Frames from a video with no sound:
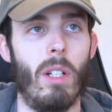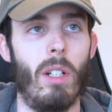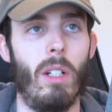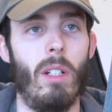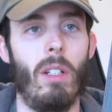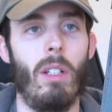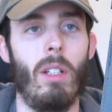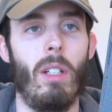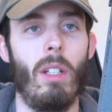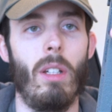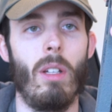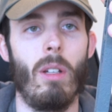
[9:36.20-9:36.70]
to
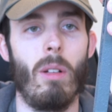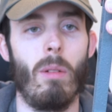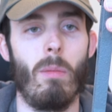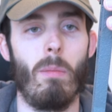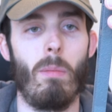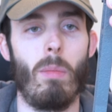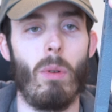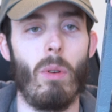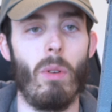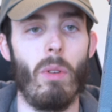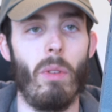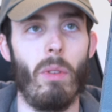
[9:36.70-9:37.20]

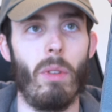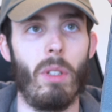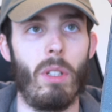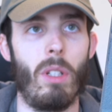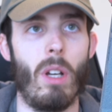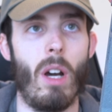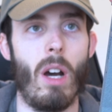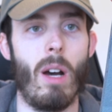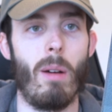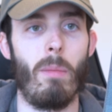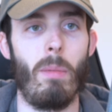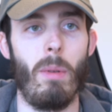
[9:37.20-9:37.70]
pull the
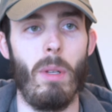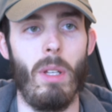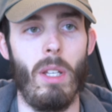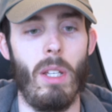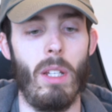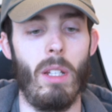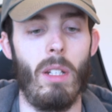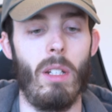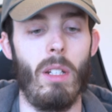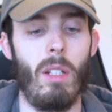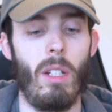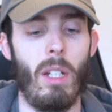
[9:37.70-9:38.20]
top
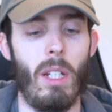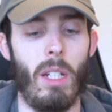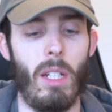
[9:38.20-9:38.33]
in